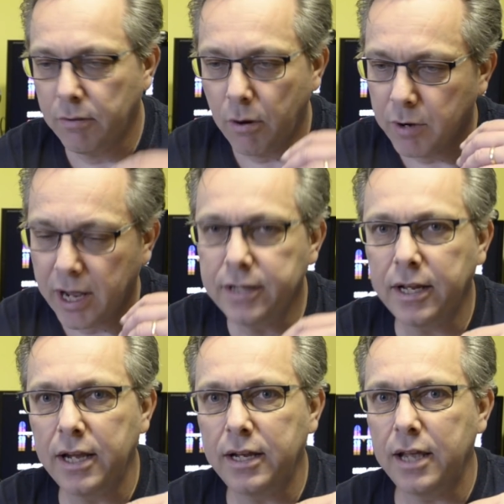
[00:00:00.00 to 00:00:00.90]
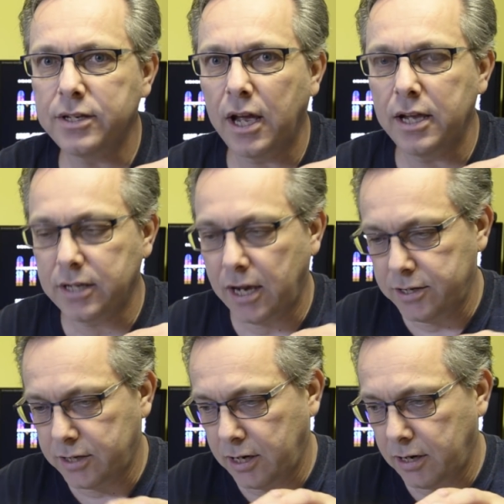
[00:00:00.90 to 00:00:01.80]
what I did is
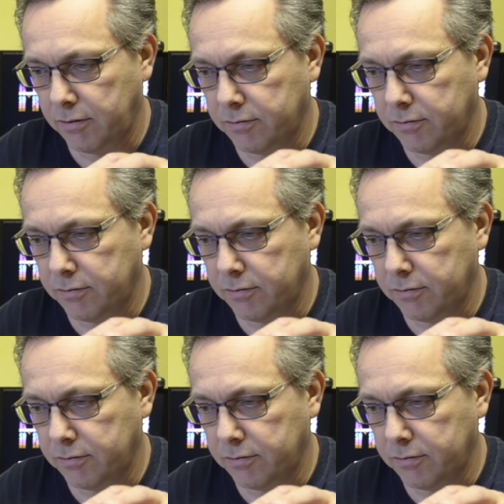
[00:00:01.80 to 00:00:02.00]
I